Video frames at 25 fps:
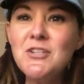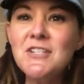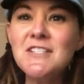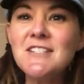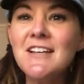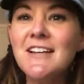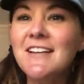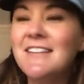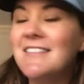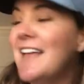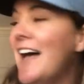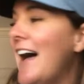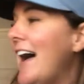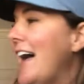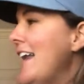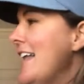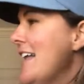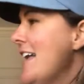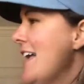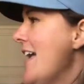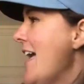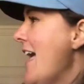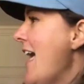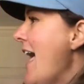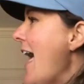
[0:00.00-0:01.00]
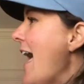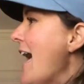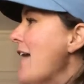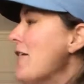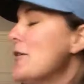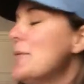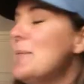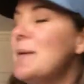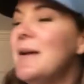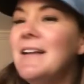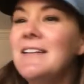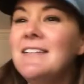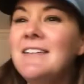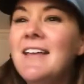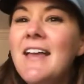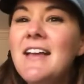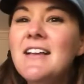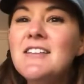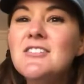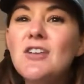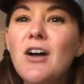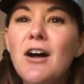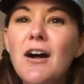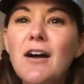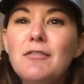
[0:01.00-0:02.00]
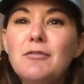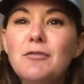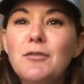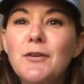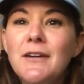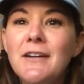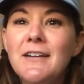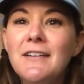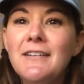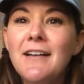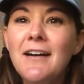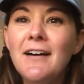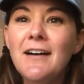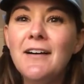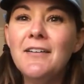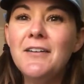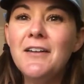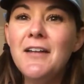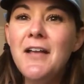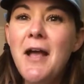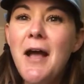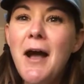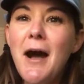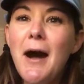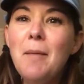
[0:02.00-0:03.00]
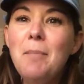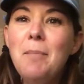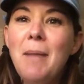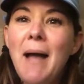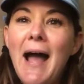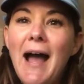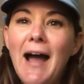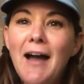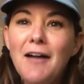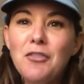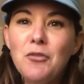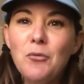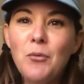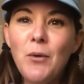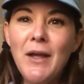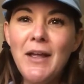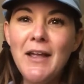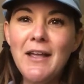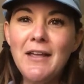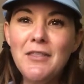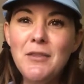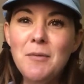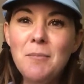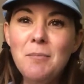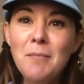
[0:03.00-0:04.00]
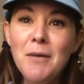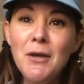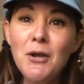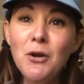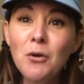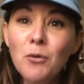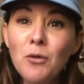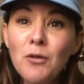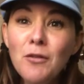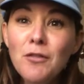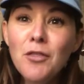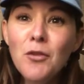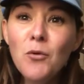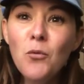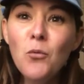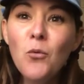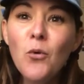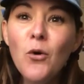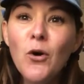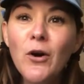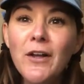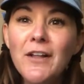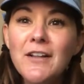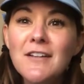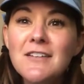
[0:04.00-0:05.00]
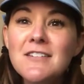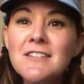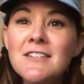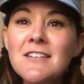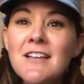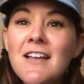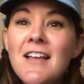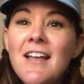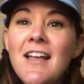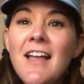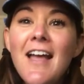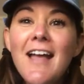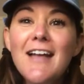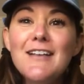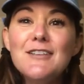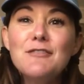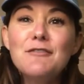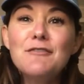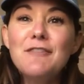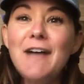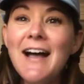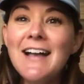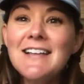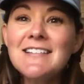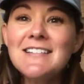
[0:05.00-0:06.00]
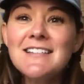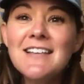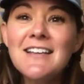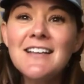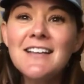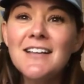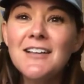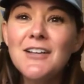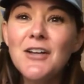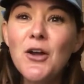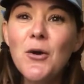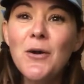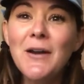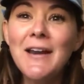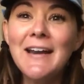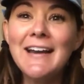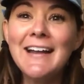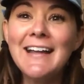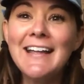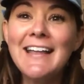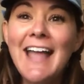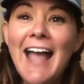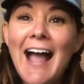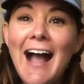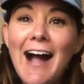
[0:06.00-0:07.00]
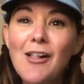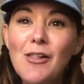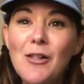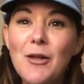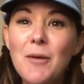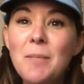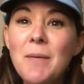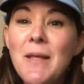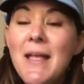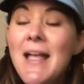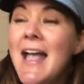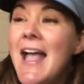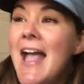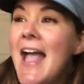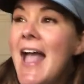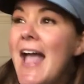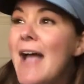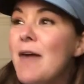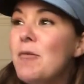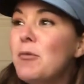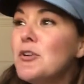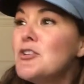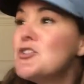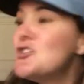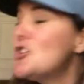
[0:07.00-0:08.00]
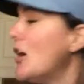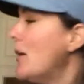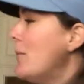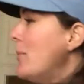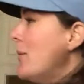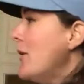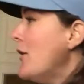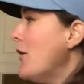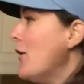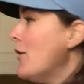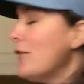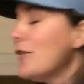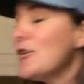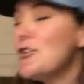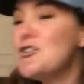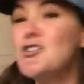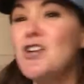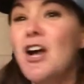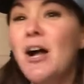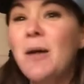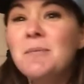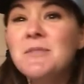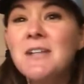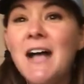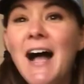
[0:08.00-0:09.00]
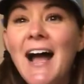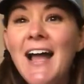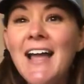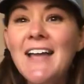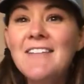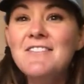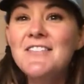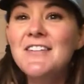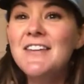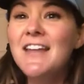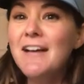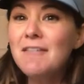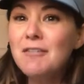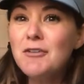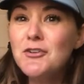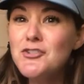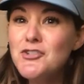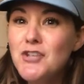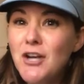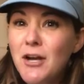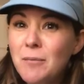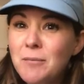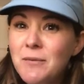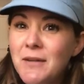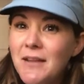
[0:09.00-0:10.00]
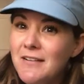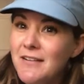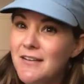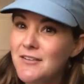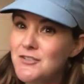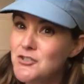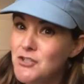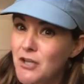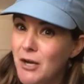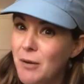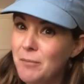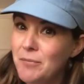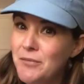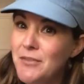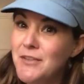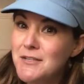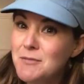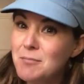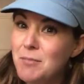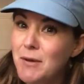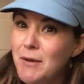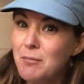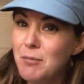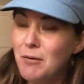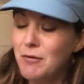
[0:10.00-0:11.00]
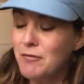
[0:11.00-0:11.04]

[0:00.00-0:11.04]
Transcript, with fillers: just like that everybody takes off running down a pathway in the middle of the woods as fast as they can go in in a gallop. And we're jumping over jumps. I have never jumped a uh, jump this big